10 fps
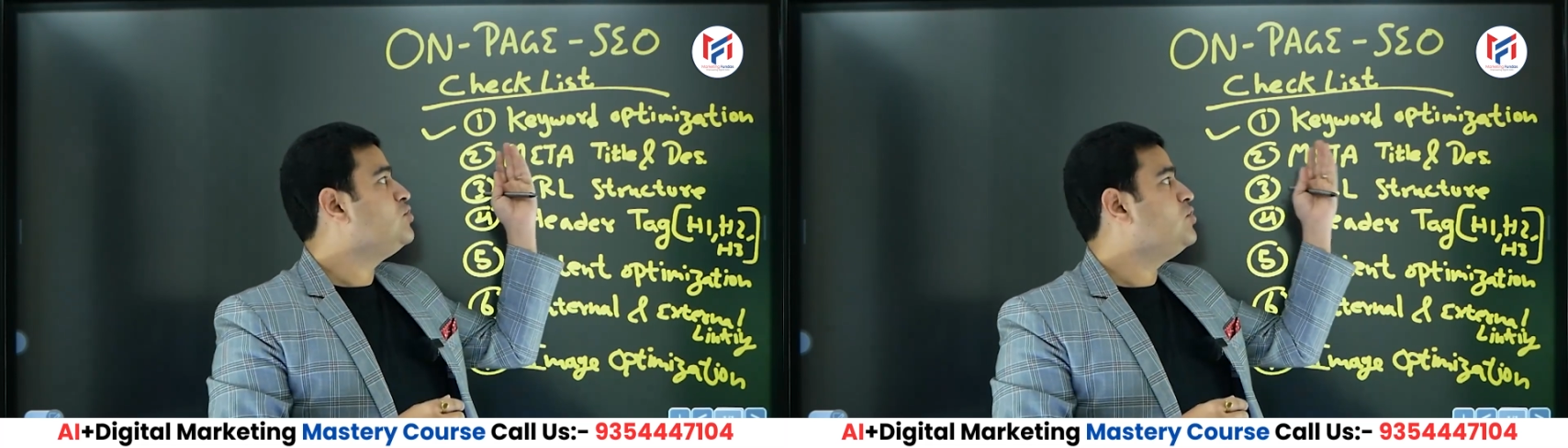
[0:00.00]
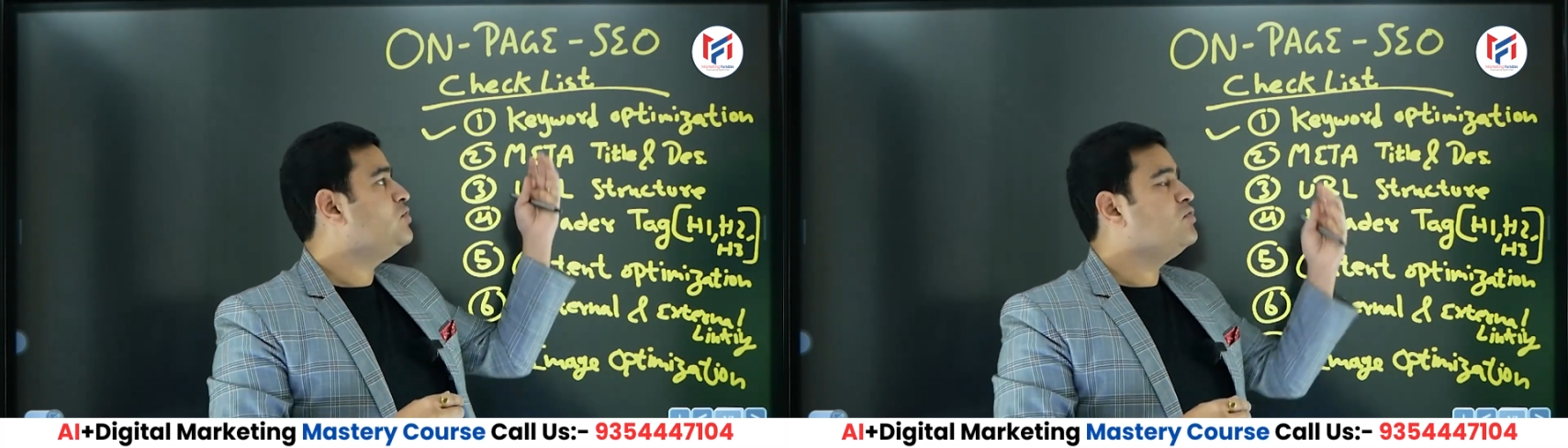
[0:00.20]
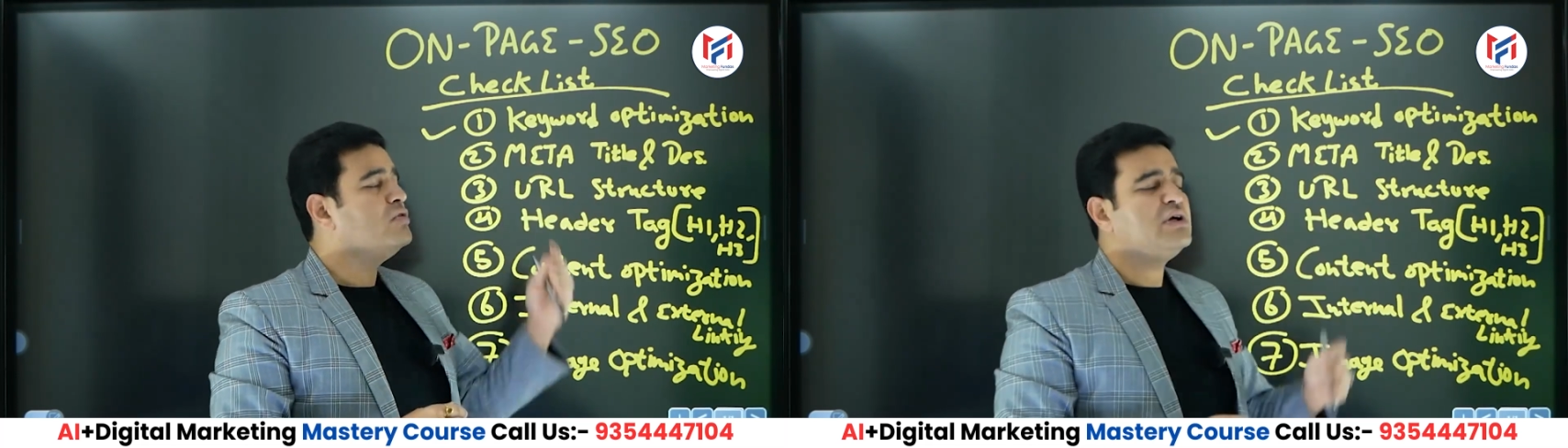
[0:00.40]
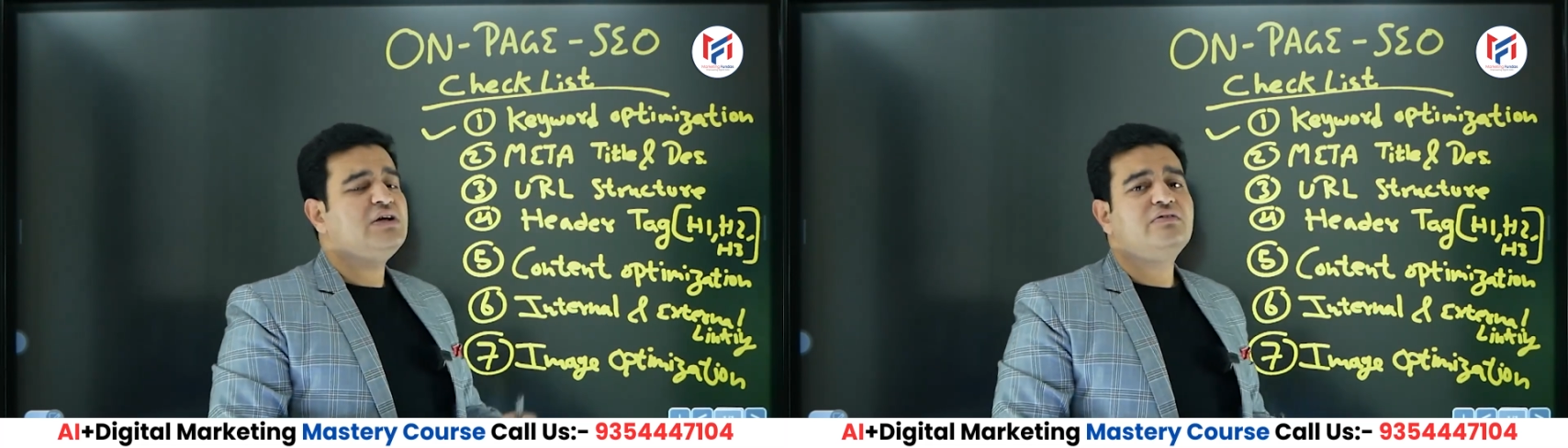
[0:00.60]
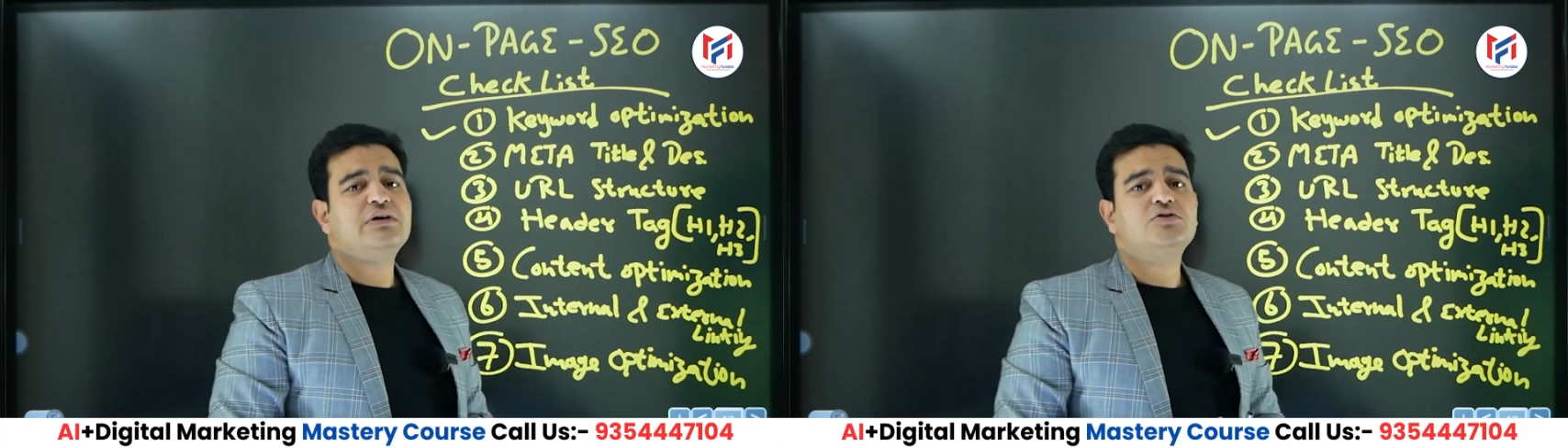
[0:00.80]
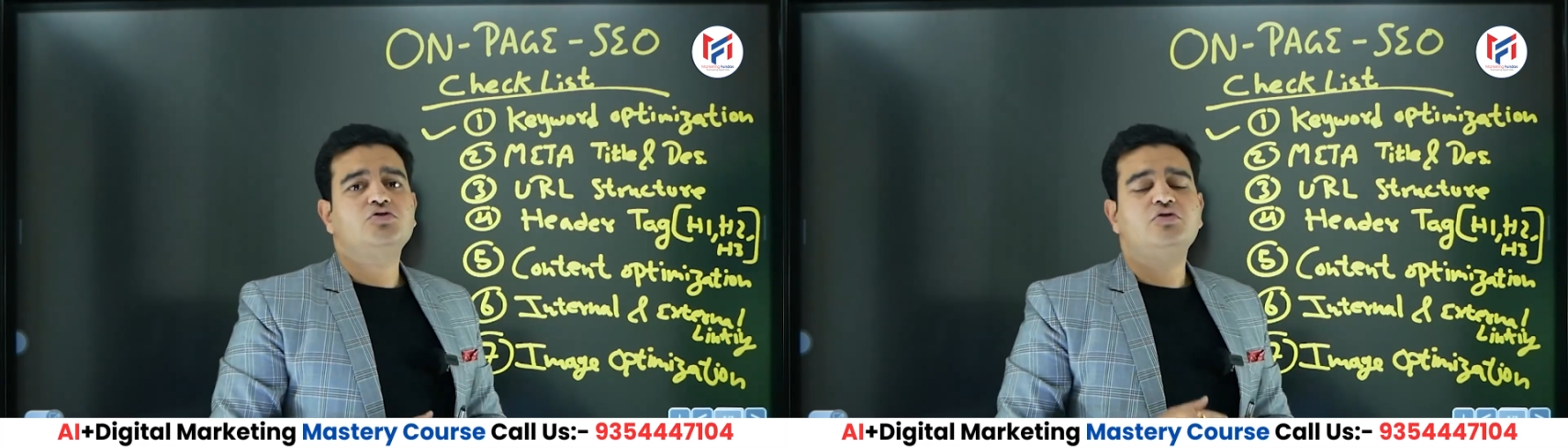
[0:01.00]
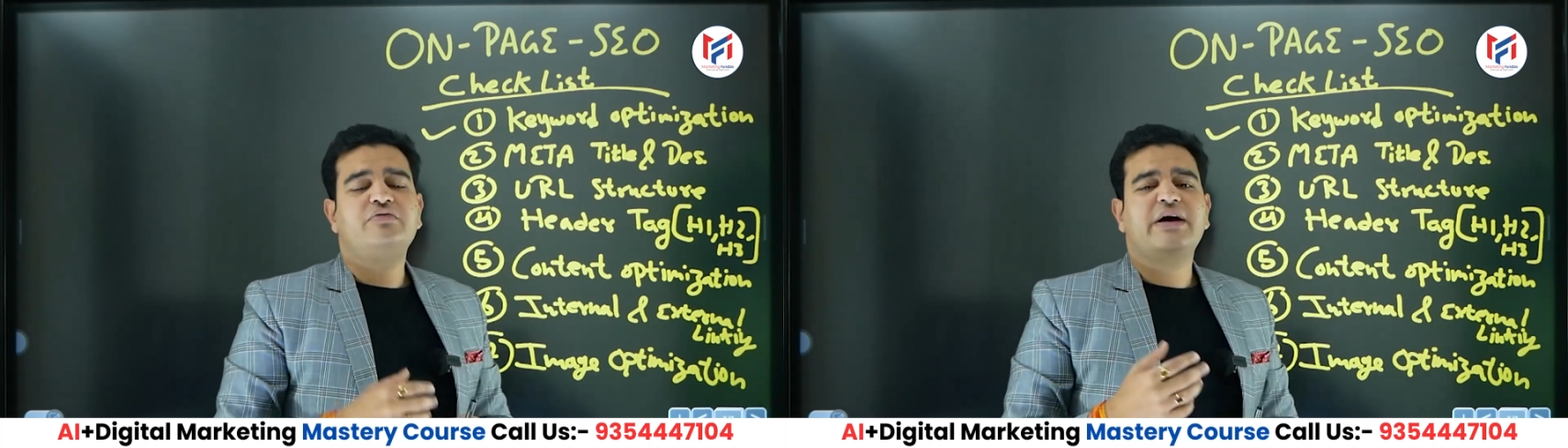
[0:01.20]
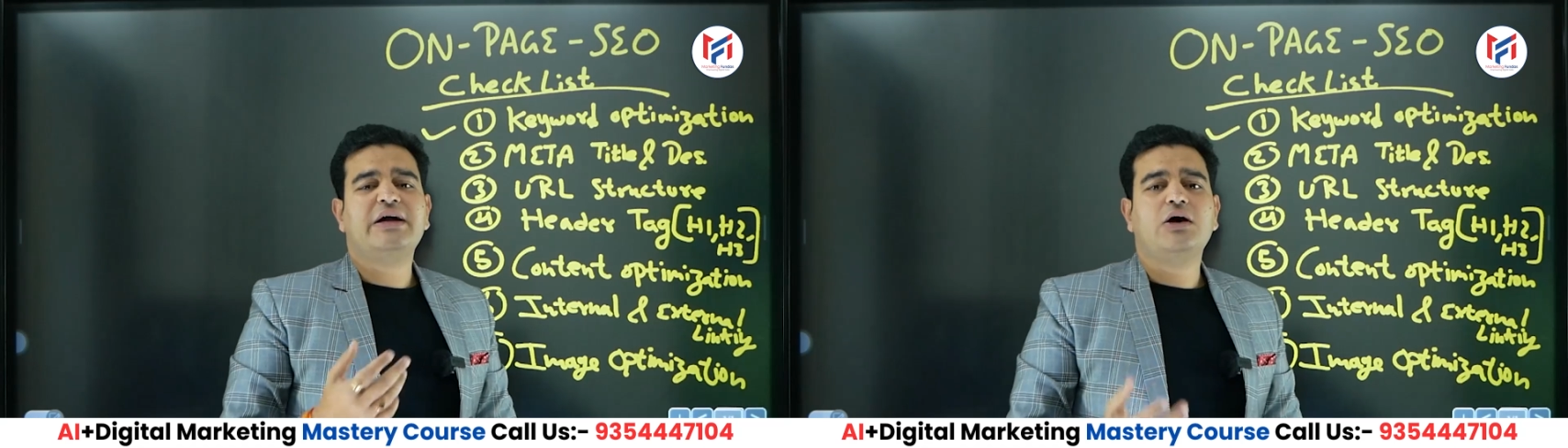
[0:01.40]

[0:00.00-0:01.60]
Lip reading: finding out those keywords,